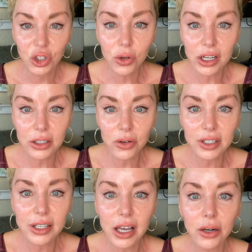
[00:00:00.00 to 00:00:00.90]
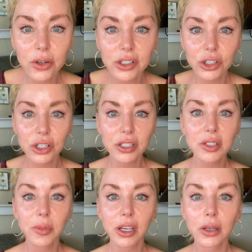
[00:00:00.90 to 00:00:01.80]
Do you guys notice that or is it
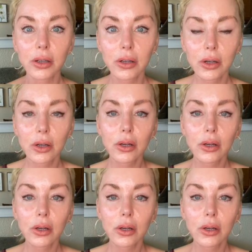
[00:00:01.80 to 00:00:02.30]
just me?